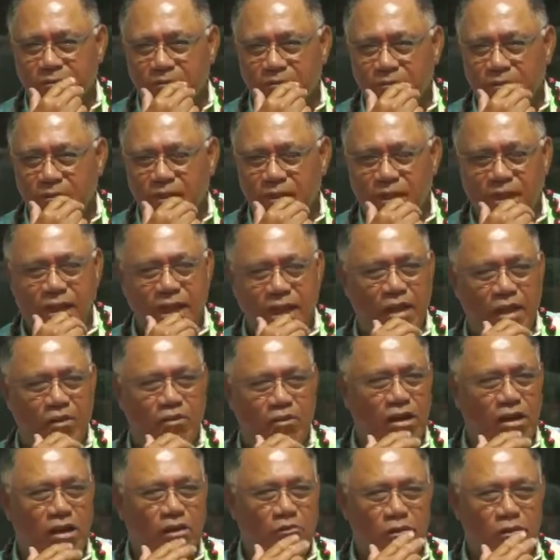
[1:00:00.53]
Ia alo
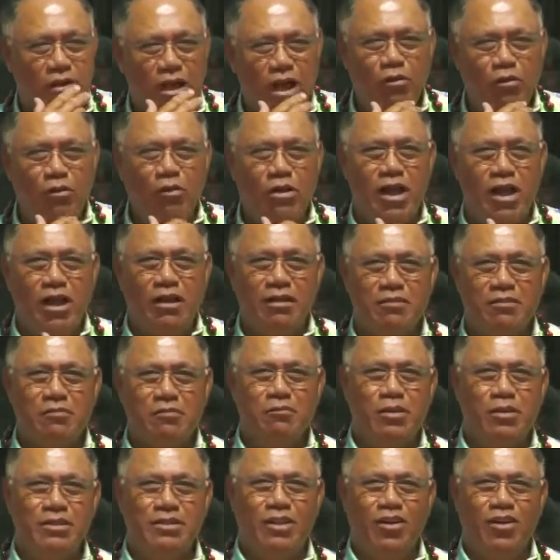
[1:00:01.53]
nga foi. Hallelujah.
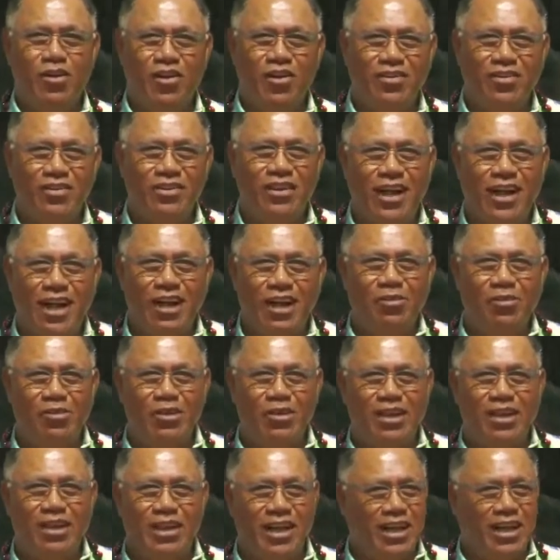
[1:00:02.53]
Praise the Lord.
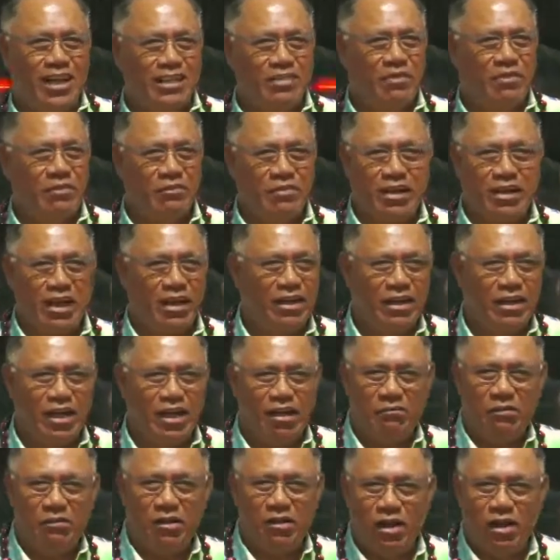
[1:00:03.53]
Hallelujah. Ele se va ficar nga
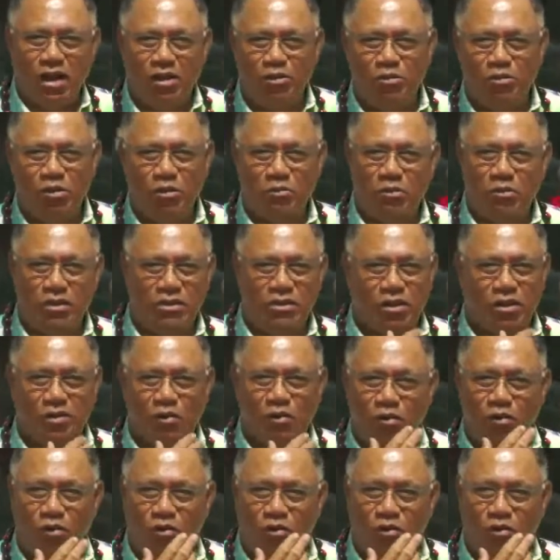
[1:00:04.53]
me. Hallelujah. Praise the Lord.